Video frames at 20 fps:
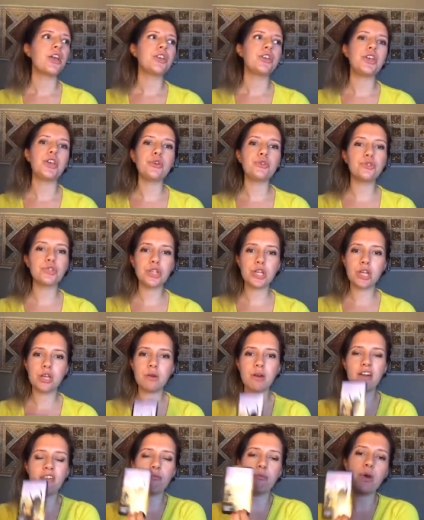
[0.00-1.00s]
you
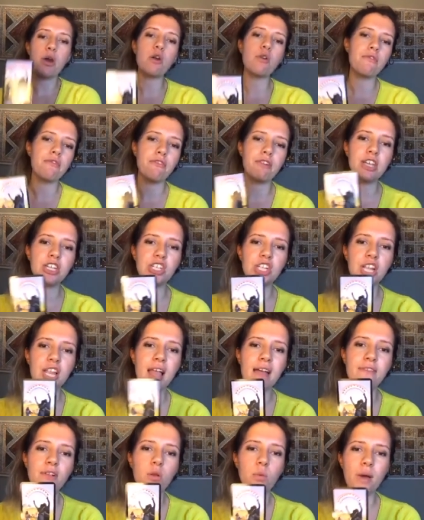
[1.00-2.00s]
two have both reached a
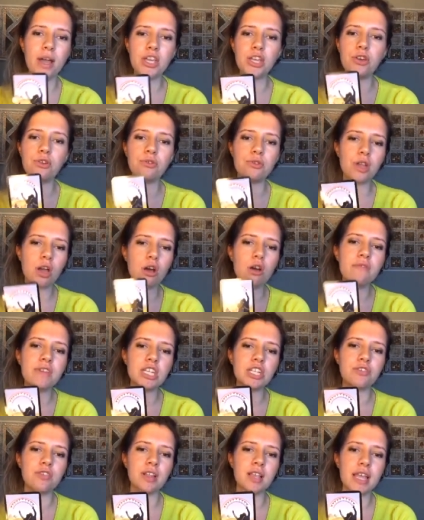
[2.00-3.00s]
level where you know
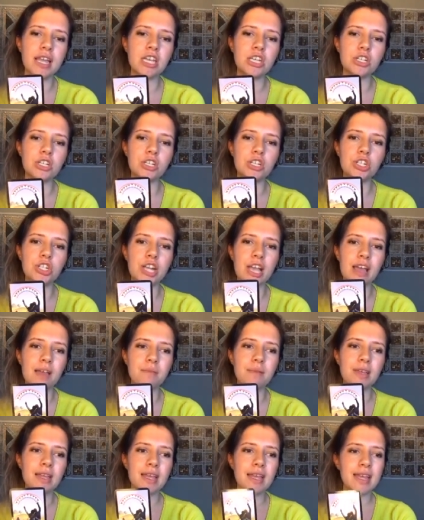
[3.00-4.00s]
this relationship